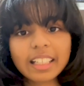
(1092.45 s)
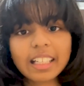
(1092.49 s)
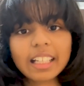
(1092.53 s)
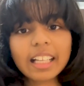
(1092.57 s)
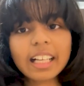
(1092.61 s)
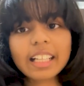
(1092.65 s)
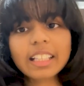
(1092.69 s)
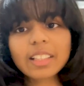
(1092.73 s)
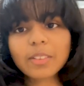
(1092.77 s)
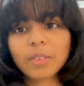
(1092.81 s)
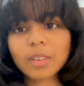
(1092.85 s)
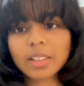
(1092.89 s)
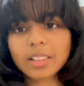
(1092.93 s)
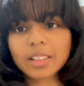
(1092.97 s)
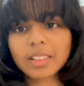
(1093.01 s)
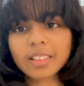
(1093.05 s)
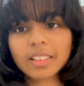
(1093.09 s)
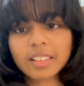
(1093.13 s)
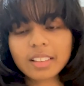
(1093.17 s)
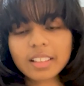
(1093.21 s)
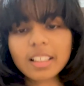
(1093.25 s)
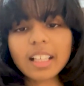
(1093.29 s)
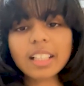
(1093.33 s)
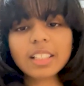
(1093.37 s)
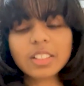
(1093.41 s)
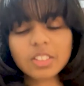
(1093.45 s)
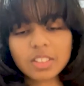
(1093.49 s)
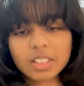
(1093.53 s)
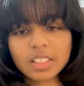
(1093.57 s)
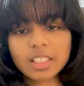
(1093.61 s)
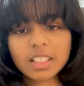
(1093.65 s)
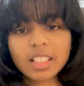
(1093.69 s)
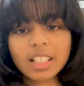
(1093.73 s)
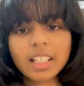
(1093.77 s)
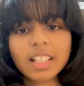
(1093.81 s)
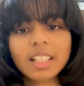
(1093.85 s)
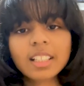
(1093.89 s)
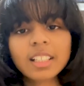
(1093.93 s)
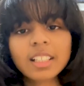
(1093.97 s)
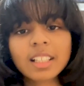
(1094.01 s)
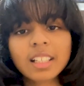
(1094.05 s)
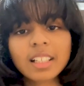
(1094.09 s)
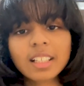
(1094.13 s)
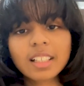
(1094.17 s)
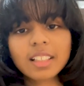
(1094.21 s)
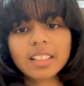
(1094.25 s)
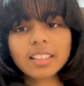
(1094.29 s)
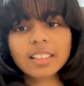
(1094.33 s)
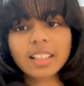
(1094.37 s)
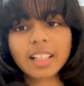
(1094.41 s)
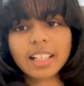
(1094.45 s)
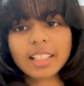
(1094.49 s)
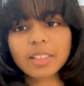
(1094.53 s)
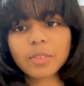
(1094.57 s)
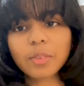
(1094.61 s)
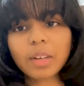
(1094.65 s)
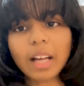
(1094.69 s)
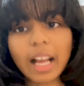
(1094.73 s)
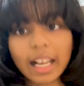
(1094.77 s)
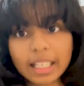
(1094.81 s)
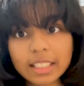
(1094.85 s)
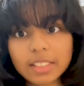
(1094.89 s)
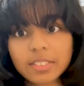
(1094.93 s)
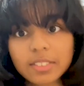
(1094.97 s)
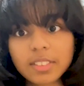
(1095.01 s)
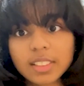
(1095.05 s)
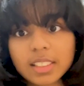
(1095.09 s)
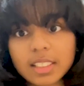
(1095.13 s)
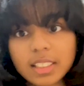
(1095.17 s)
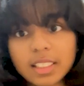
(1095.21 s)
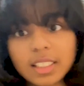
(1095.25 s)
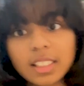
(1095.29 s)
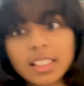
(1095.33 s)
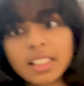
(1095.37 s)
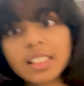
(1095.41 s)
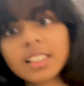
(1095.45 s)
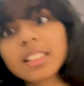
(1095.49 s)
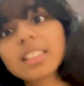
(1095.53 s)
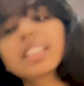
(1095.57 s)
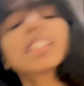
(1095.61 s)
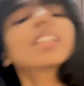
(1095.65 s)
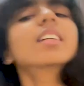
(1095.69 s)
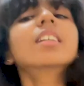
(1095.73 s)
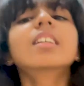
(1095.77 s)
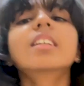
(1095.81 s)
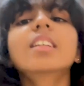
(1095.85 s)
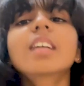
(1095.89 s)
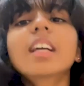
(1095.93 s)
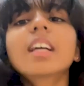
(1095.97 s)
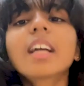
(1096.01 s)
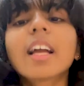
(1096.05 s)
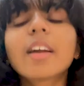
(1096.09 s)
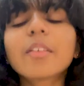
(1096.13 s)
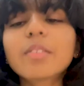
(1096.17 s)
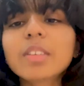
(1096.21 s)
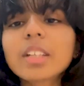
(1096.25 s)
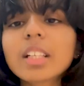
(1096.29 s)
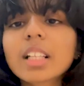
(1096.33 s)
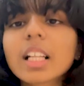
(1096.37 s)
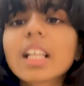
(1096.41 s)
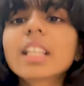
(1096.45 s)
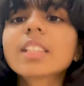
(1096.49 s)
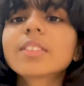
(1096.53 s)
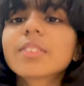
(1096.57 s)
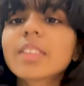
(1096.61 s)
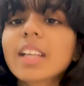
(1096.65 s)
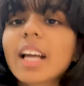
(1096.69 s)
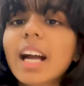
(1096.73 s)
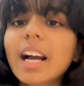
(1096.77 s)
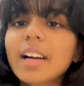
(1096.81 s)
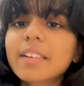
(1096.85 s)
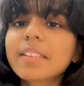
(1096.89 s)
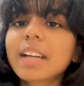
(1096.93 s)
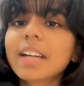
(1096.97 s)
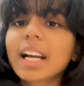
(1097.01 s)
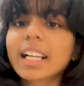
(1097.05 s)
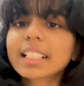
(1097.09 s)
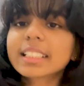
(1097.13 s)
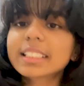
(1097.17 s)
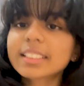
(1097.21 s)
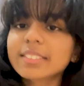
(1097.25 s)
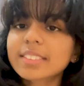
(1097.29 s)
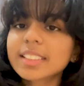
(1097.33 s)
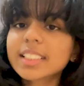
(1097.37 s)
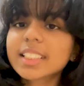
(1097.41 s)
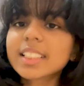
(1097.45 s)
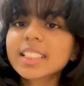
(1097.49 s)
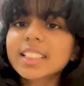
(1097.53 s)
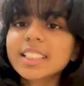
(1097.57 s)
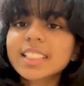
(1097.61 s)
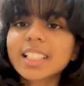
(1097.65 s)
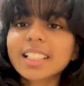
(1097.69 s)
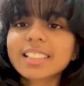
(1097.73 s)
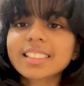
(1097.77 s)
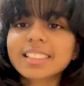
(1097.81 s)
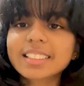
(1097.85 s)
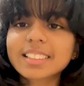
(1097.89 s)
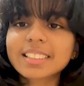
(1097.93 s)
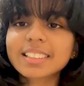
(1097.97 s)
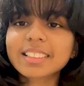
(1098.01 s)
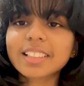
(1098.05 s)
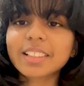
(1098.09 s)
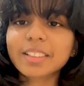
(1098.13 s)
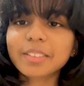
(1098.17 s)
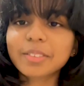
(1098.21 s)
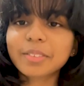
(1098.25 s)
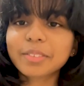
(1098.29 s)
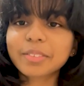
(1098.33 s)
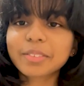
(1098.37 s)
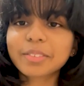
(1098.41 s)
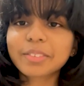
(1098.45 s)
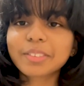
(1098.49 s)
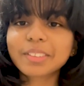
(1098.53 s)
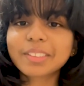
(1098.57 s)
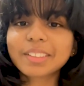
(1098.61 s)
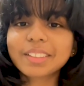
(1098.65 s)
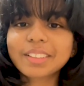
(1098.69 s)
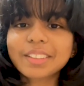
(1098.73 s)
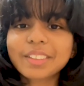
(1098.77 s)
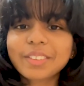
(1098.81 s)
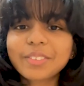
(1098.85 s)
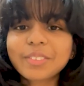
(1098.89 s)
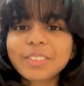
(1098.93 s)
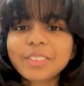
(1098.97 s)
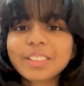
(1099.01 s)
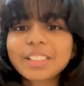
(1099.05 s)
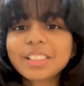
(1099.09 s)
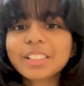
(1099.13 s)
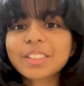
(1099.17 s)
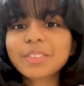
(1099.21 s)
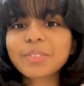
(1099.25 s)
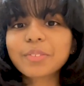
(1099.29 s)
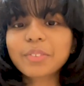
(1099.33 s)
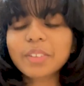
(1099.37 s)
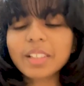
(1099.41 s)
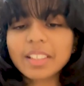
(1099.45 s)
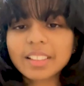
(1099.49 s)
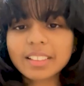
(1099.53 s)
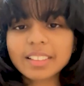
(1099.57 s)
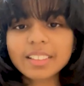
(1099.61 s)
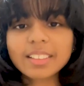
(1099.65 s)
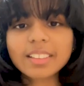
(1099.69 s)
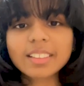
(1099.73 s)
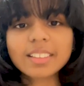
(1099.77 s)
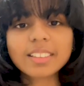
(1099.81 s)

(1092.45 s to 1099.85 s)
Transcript: Like the one that you said, the activities. Every class we have activities and stuff, which is fun.